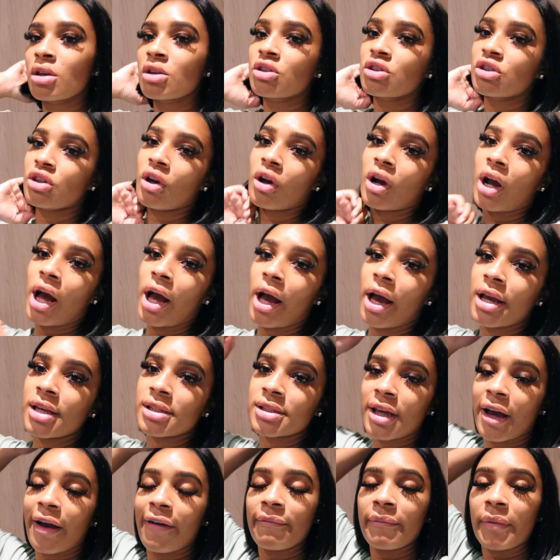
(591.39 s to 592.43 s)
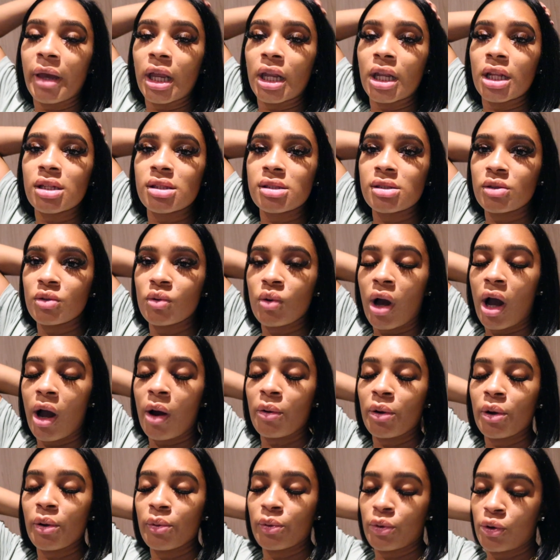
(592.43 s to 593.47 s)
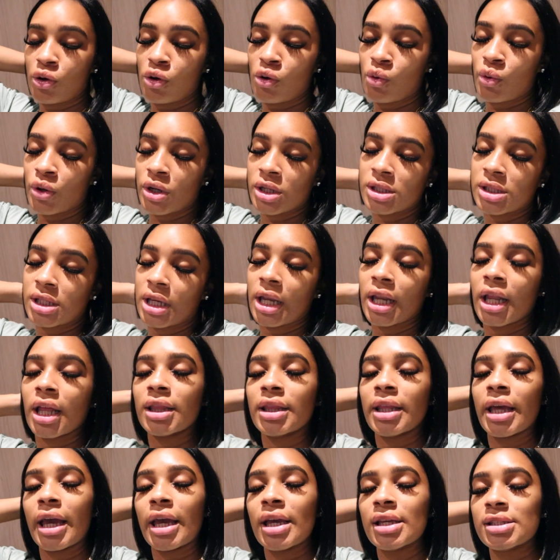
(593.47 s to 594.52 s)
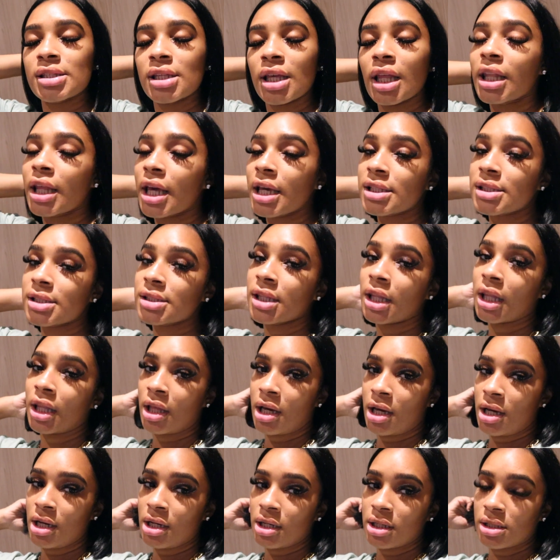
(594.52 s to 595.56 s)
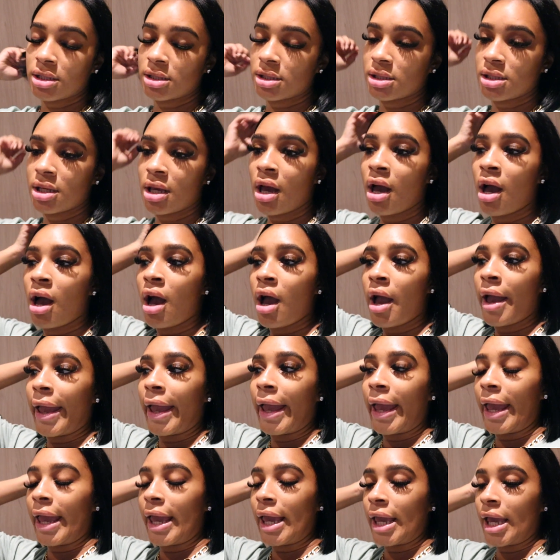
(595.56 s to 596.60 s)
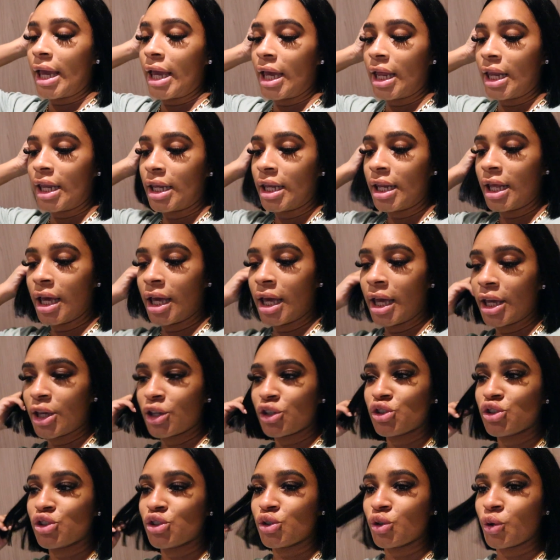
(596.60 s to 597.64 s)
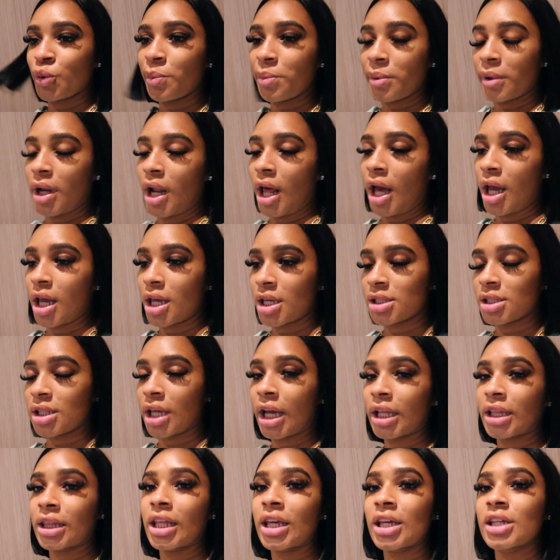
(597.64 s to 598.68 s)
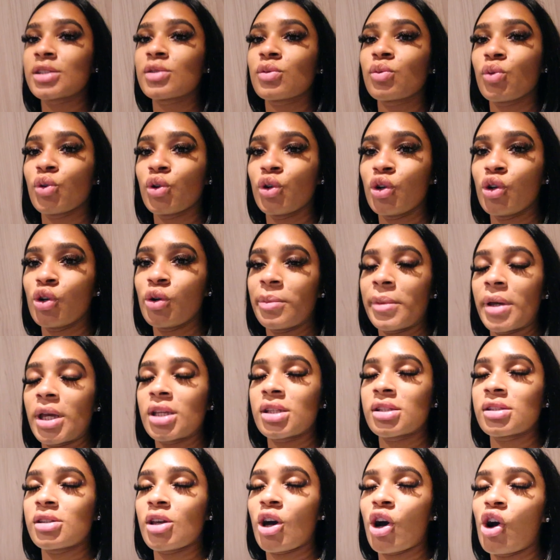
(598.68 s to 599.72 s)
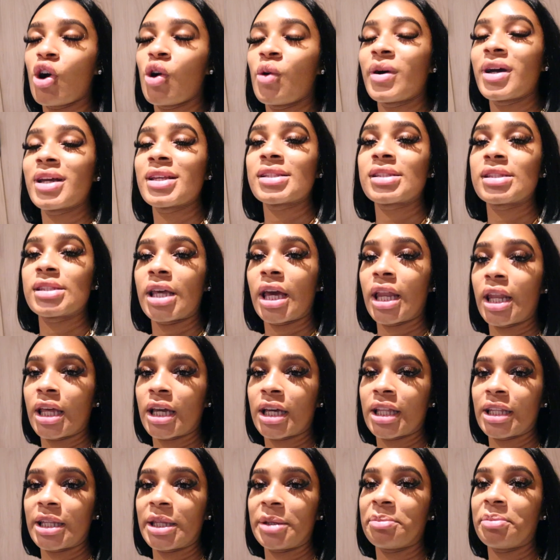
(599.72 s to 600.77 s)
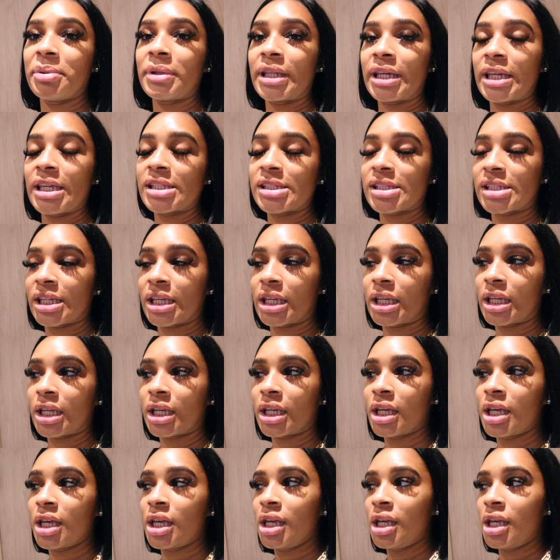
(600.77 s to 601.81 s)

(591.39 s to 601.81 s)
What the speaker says: So guys, I've made it to our room. We're staying at the SLS Lux. and it's super nice. Like, this room is so aesthetically pleasing.